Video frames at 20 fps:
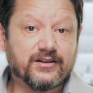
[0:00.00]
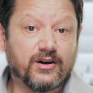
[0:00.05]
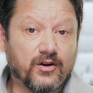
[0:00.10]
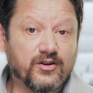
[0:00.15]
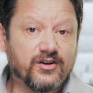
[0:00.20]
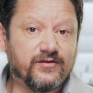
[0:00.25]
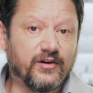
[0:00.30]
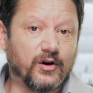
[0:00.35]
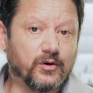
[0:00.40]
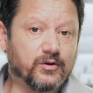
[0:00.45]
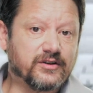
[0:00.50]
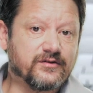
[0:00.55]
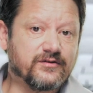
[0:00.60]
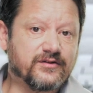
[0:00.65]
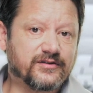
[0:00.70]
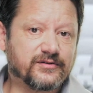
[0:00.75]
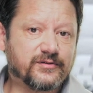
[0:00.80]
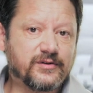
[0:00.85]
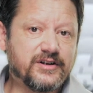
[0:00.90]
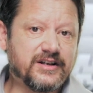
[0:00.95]
on the Vulcan
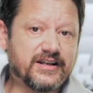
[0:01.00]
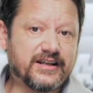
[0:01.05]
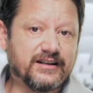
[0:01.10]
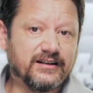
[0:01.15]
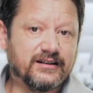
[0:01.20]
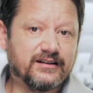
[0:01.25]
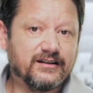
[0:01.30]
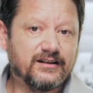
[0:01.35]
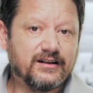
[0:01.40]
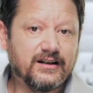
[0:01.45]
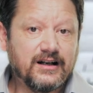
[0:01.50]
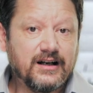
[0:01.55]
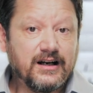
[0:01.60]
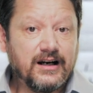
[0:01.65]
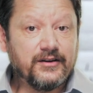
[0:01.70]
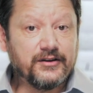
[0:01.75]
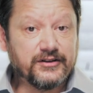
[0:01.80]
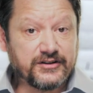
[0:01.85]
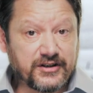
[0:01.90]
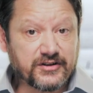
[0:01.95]
3.
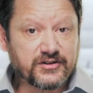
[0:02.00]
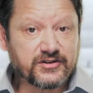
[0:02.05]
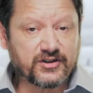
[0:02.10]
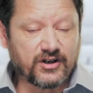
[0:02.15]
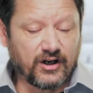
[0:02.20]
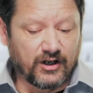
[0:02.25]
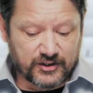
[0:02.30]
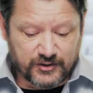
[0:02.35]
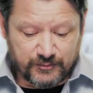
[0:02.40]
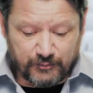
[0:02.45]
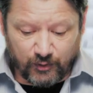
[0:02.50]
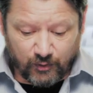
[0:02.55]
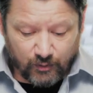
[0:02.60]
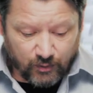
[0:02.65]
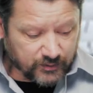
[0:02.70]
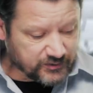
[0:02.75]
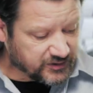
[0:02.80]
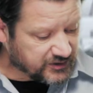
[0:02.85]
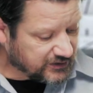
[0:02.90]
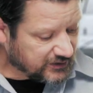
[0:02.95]
The discharge
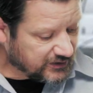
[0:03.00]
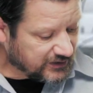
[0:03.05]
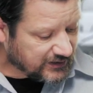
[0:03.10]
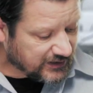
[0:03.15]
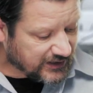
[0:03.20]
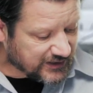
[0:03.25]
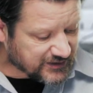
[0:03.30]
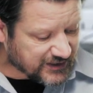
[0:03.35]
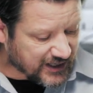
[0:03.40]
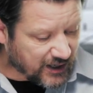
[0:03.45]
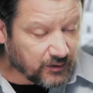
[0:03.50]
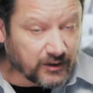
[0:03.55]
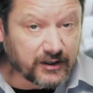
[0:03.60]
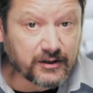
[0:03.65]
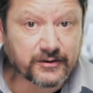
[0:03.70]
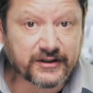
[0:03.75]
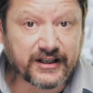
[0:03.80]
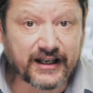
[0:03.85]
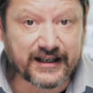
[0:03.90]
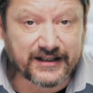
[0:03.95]
port is now
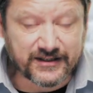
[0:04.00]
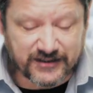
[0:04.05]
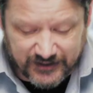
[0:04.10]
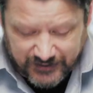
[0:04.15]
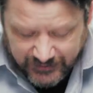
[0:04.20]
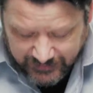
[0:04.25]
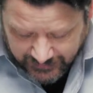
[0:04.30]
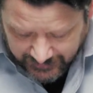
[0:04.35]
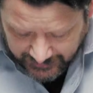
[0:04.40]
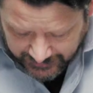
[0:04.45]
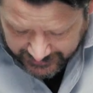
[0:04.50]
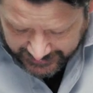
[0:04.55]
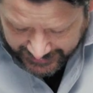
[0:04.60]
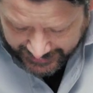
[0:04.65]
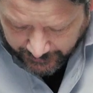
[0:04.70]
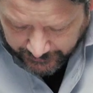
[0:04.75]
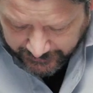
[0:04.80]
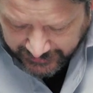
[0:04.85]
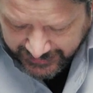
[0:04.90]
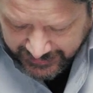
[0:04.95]
located
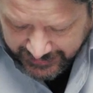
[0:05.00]
down